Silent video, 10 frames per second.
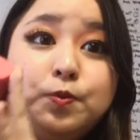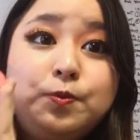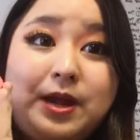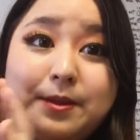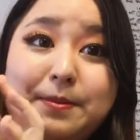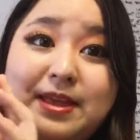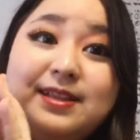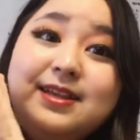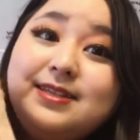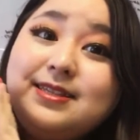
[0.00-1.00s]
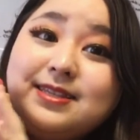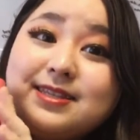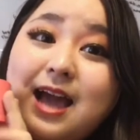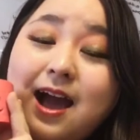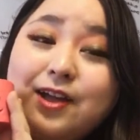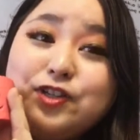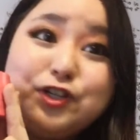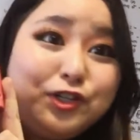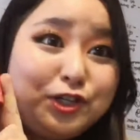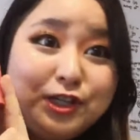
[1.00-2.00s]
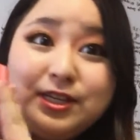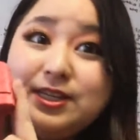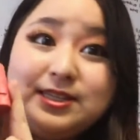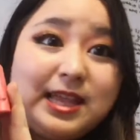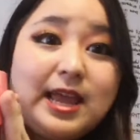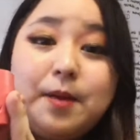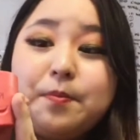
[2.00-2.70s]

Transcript: recommend is this Kaja Cheeky Stamp.